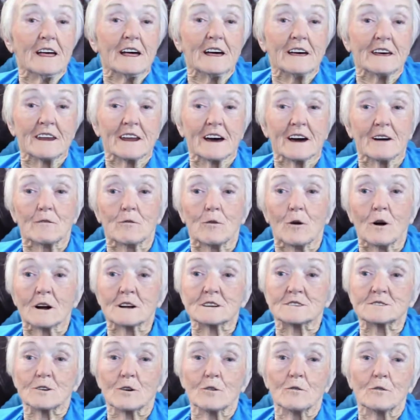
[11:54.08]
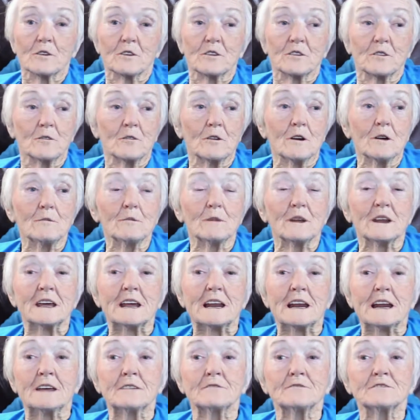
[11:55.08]
And I walked over to him, and
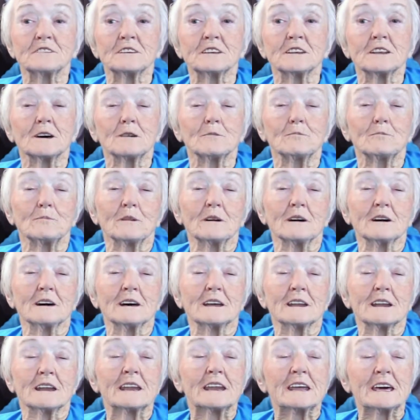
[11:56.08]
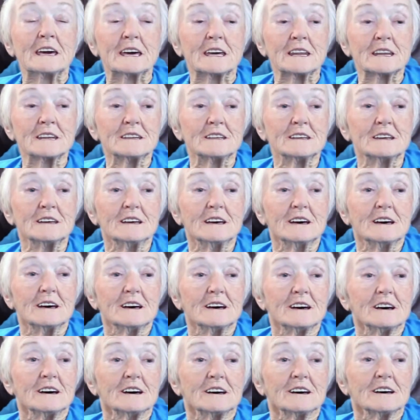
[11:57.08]
he lifted up a lid
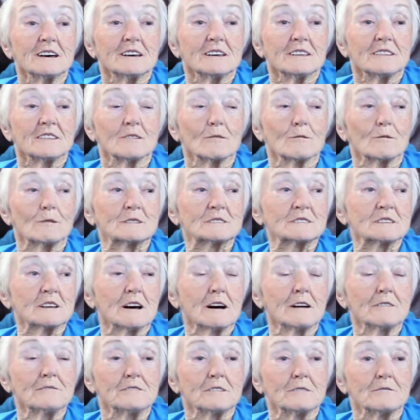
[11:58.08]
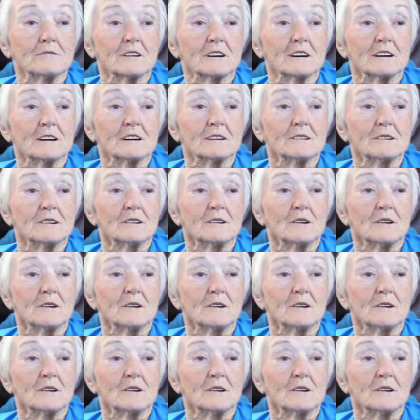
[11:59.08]
that was off of a